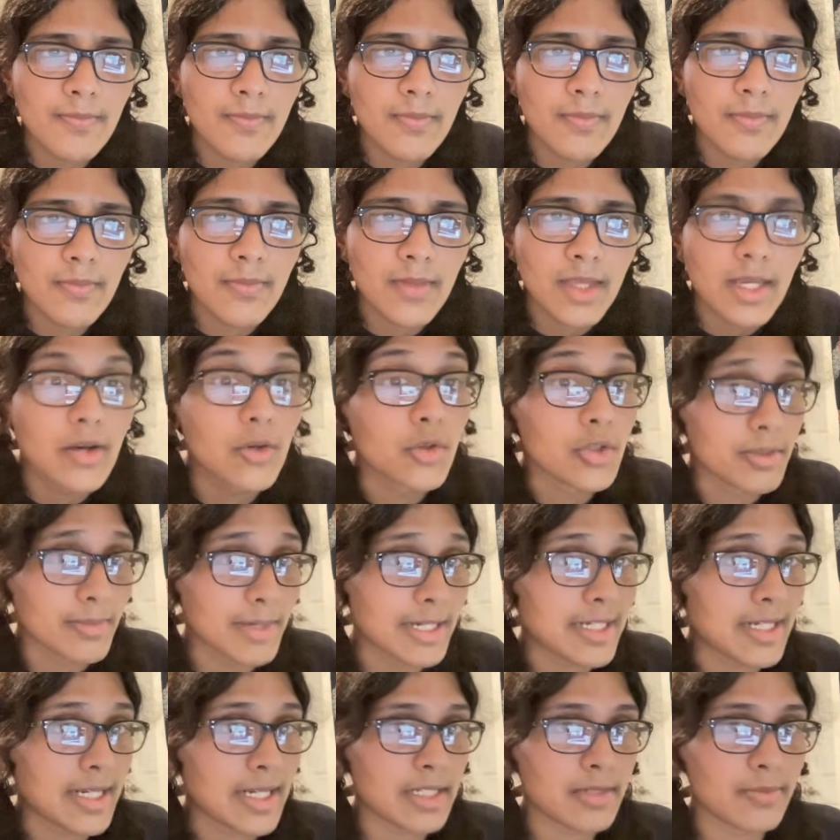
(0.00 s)

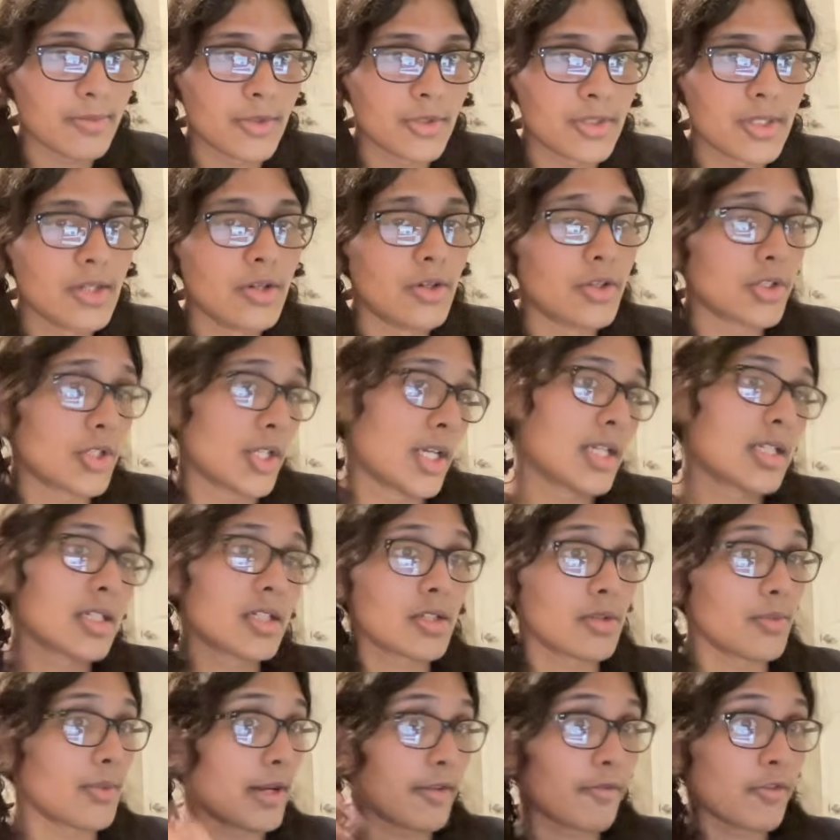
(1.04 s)
Automatic export on change. So
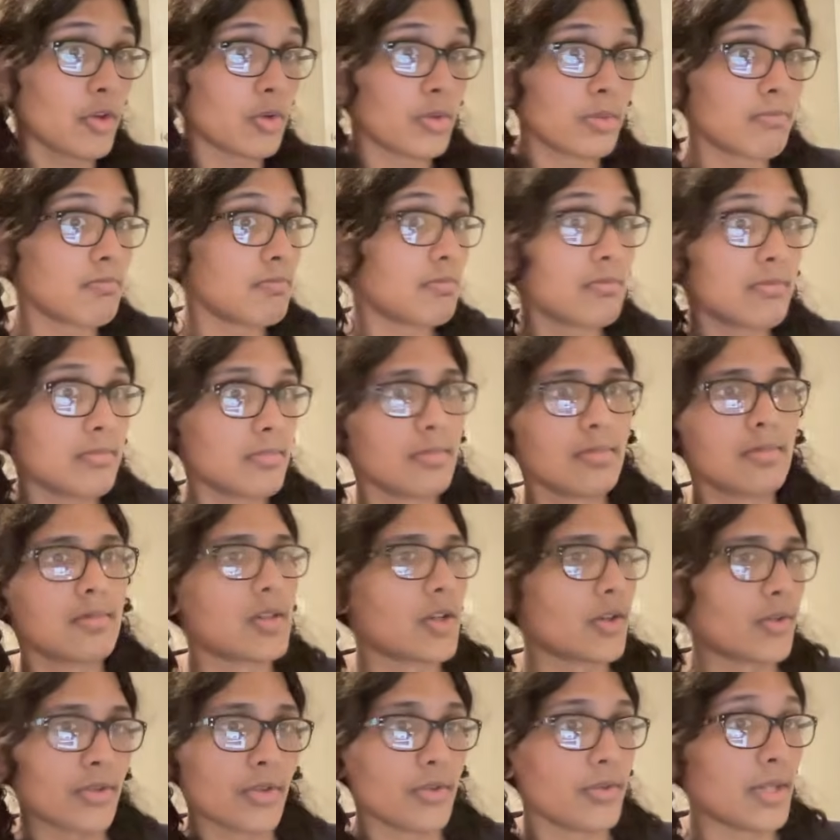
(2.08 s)
whenever your
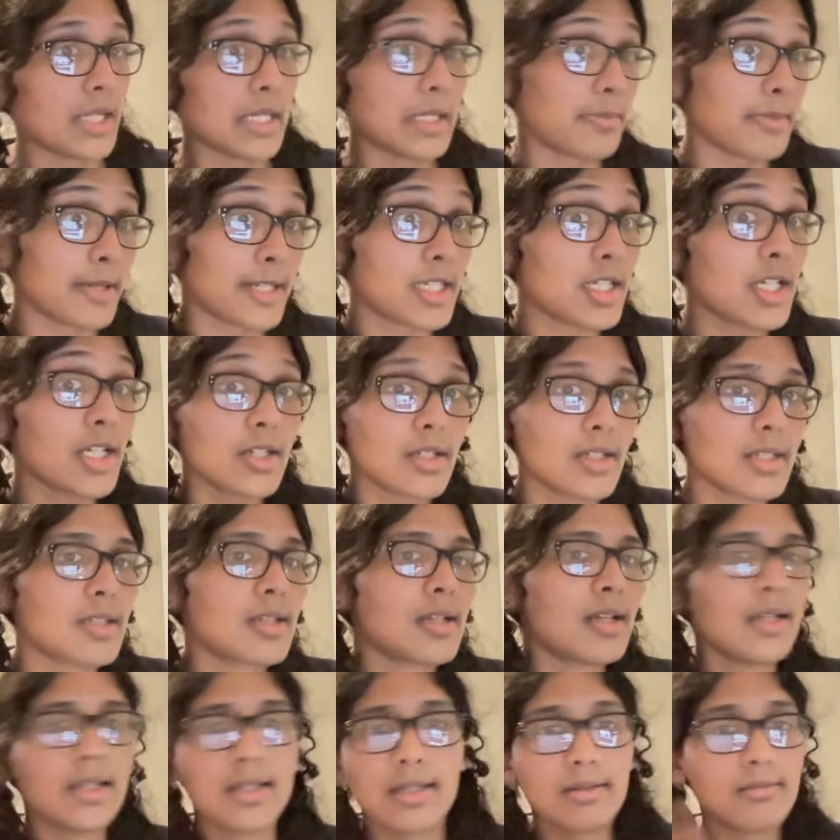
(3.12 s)
Zotero database changes,
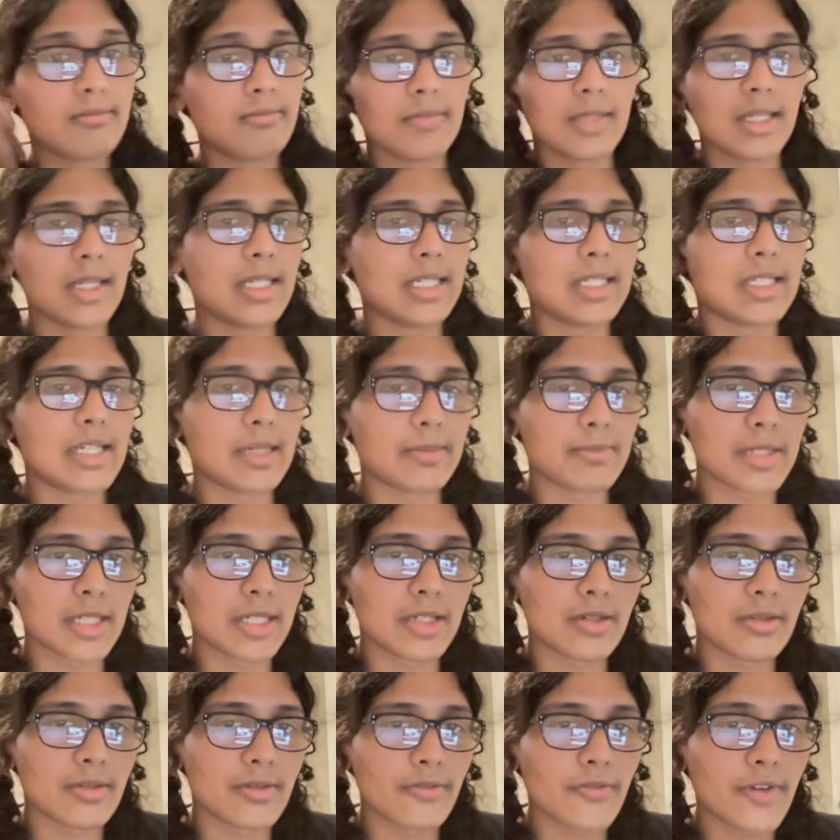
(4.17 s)
it dumps it to
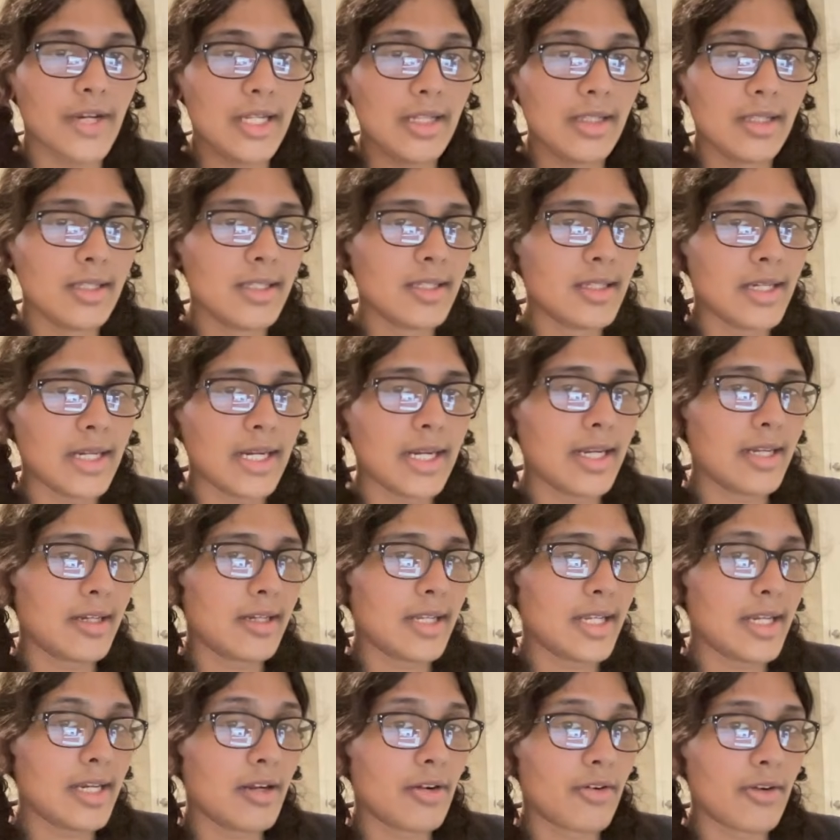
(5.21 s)
the file. And
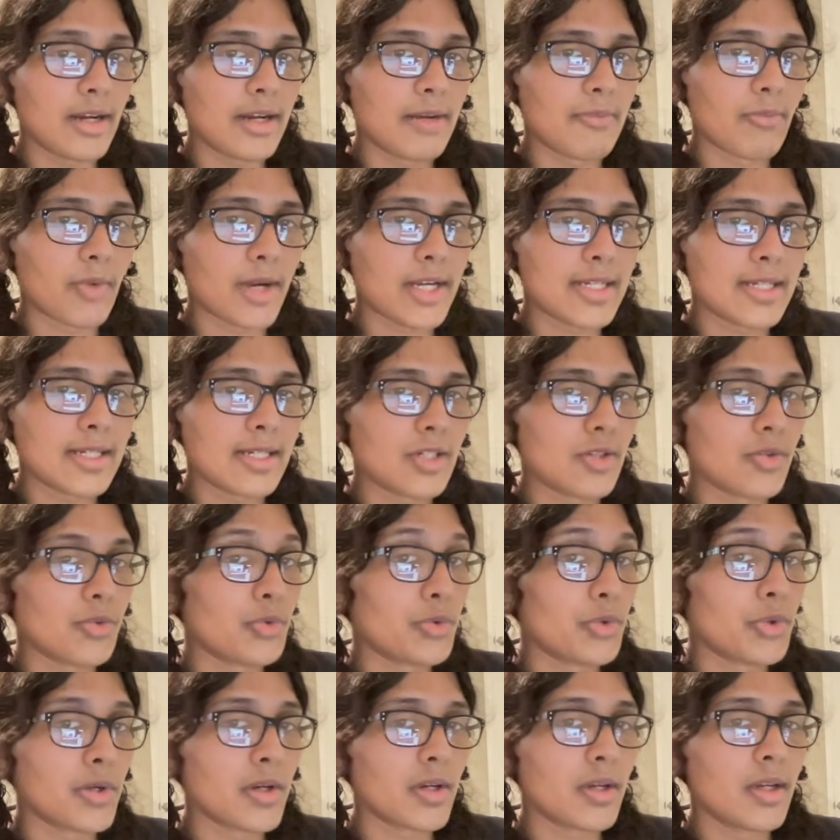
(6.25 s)
here I'm writing to
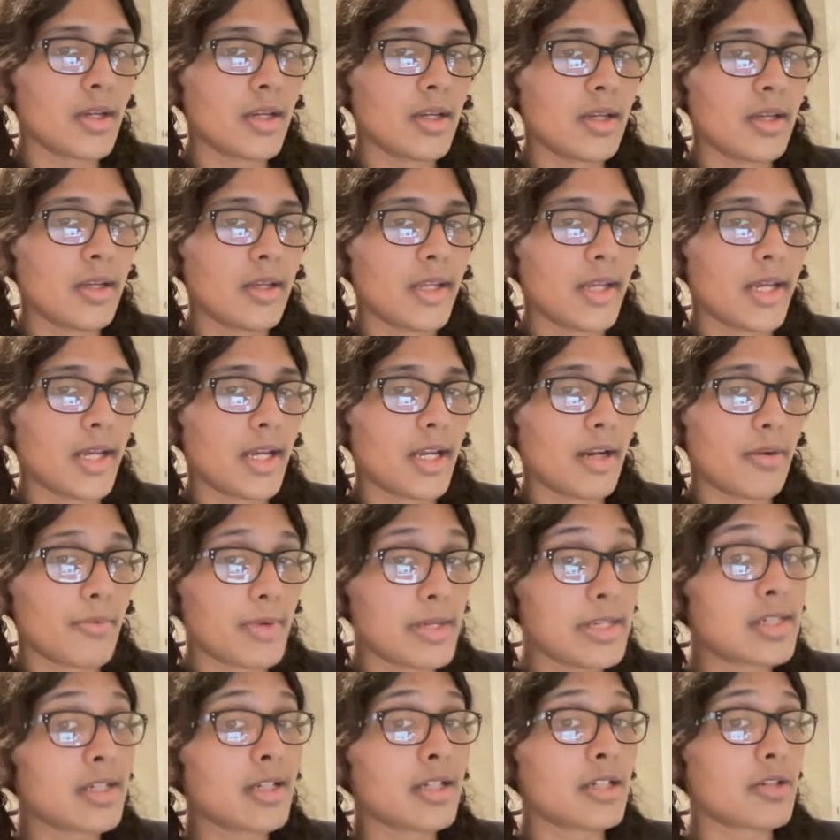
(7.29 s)
org
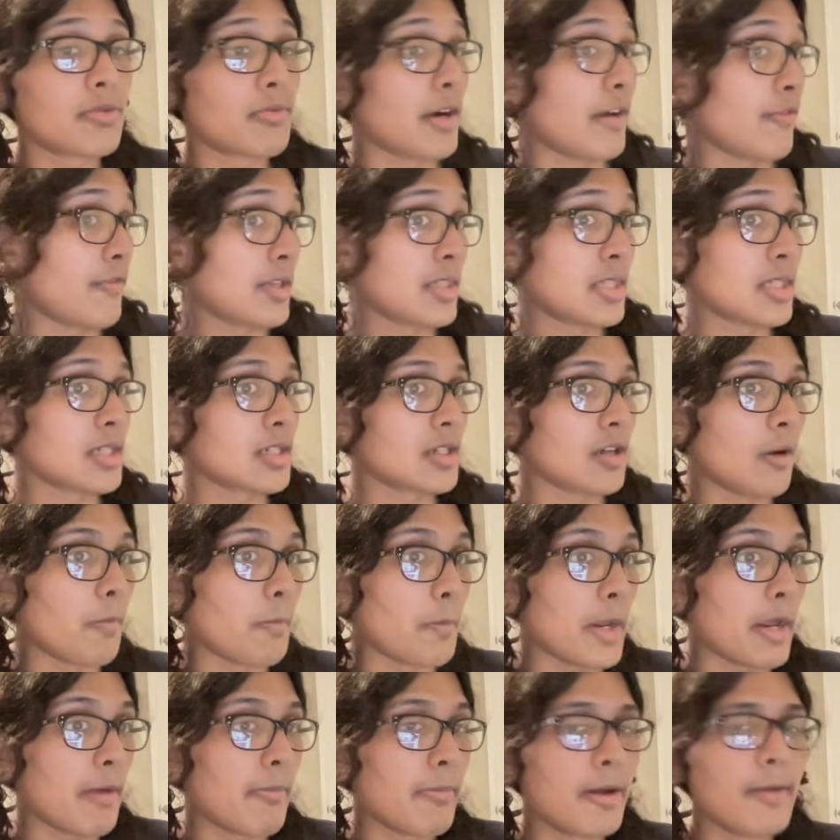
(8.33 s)
research
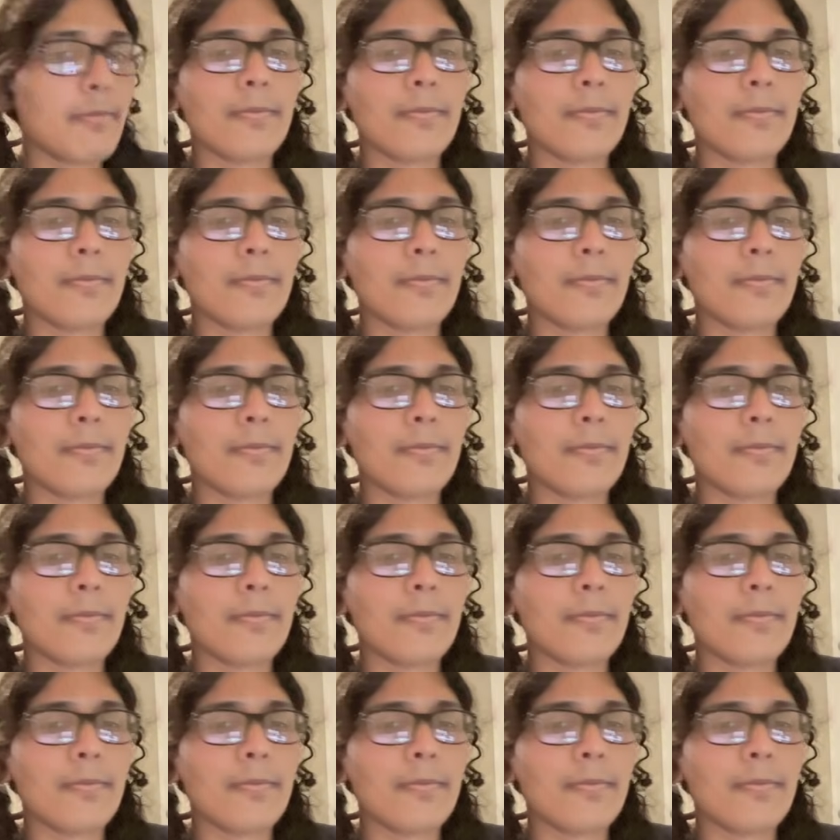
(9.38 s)
references.bib.